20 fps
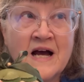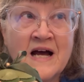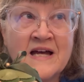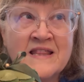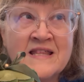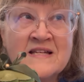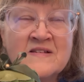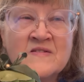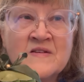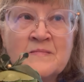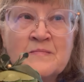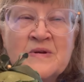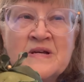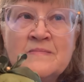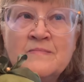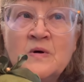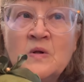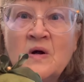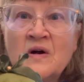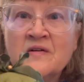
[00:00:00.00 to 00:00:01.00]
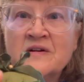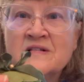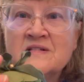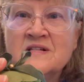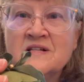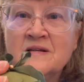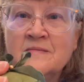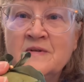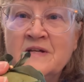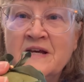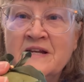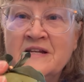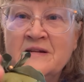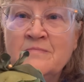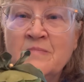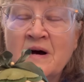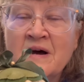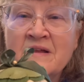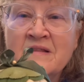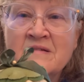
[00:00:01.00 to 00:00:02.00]
I think some people are
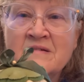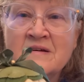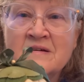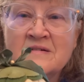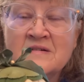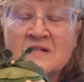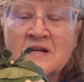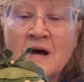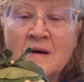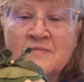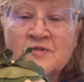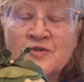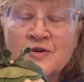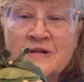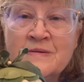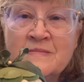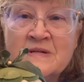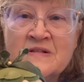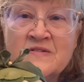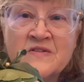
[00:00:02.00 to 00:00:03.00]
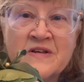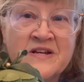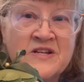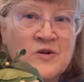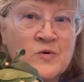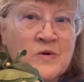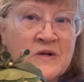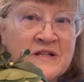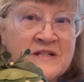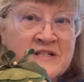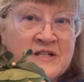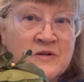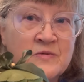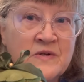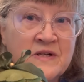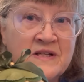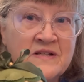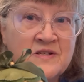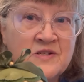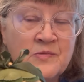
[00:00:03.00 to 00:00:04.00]
intimidated by the top treatments, and you really don't
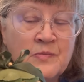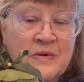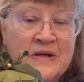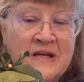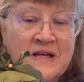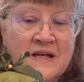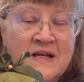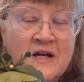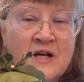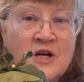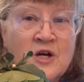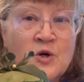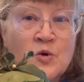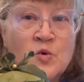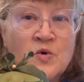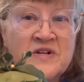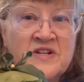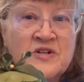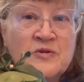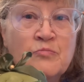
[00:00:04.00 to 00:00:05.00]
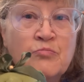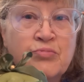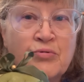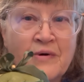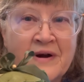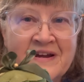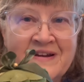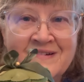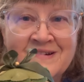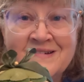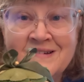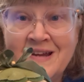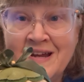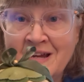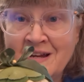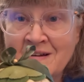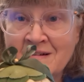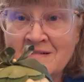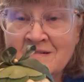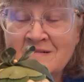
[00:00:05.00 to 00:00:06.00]
need to be. When you break
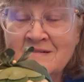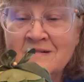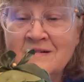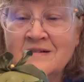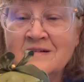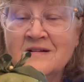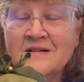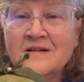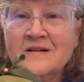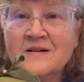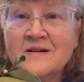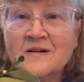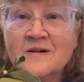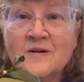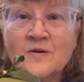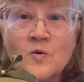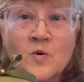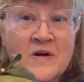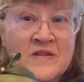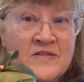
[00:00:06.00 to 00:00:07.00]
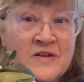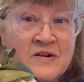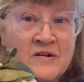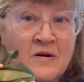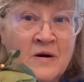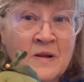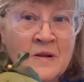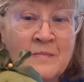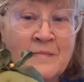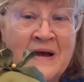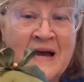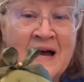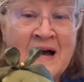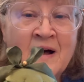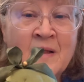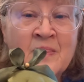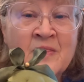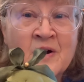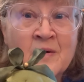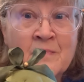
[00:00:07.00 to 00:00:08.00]
down what they're all
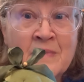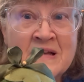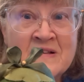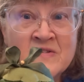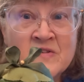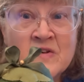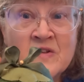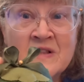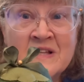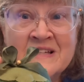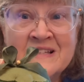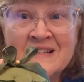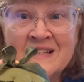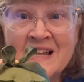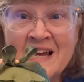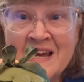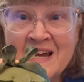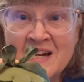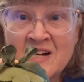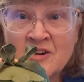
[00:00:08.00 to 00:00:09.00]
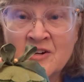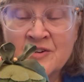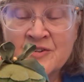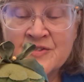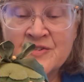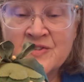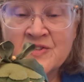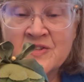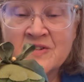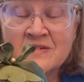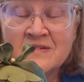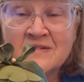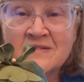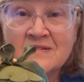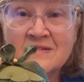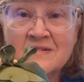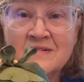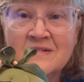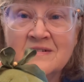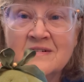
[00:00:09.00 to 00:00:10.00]
about, they're basically layers,
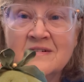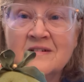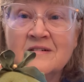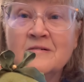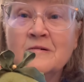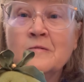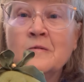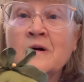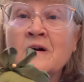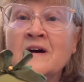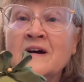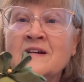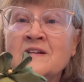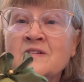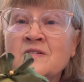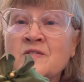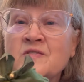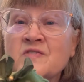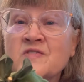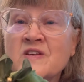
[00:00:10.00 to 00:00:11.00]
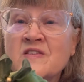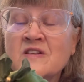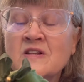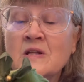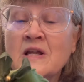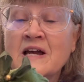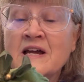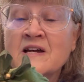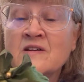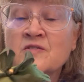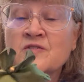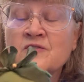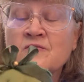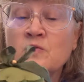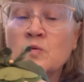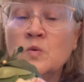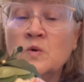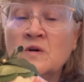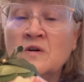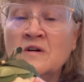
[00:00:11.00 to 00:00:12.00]
right? You can see the layers
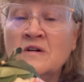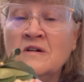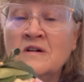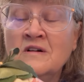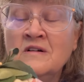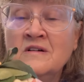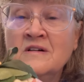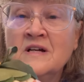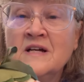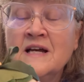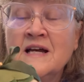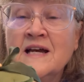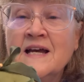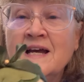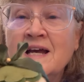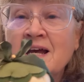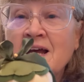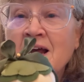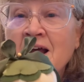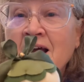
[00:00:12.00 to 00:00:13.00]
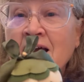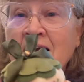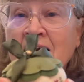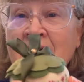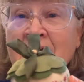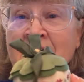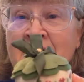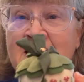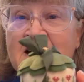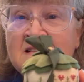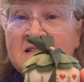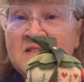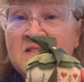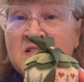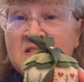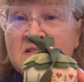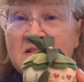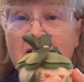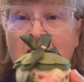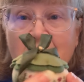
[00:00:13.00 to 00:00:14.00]
of wool, and